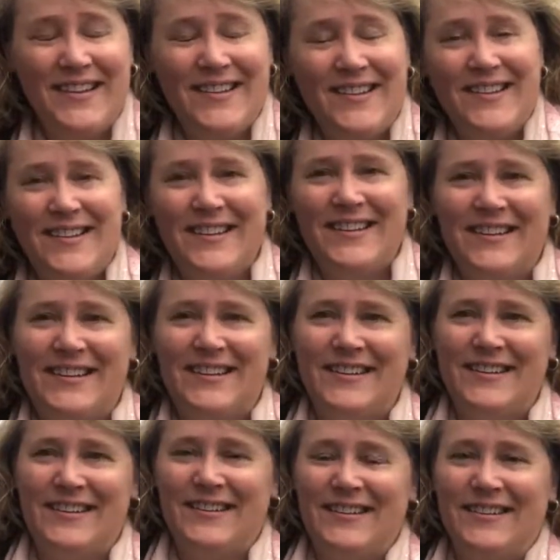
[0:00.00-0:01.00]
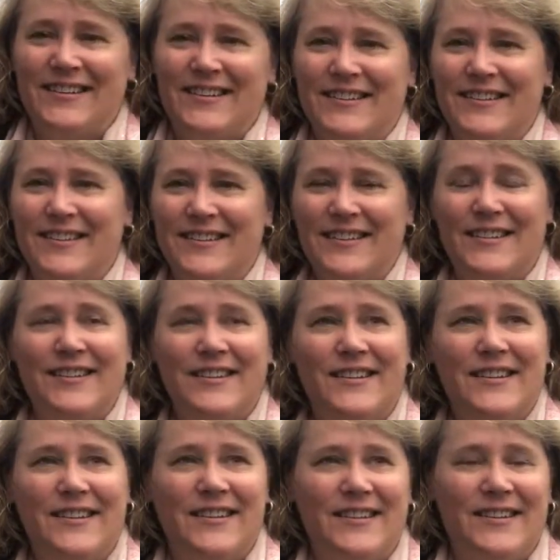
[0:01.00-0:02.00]

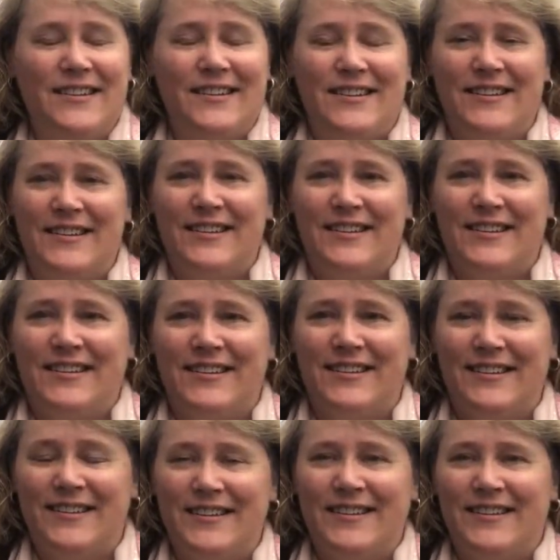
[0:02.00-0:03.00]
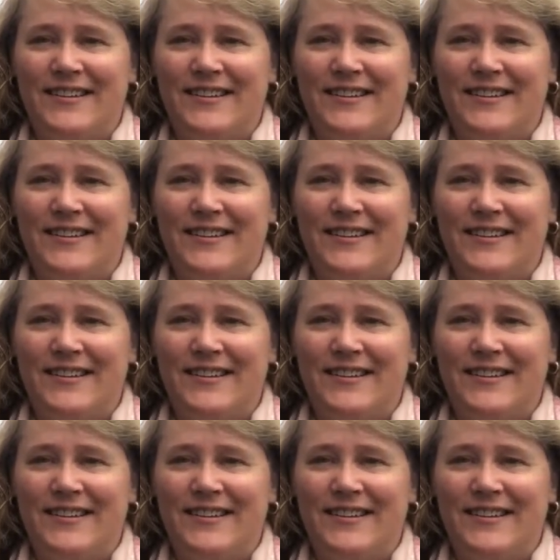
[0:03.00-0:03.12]
(not speaking)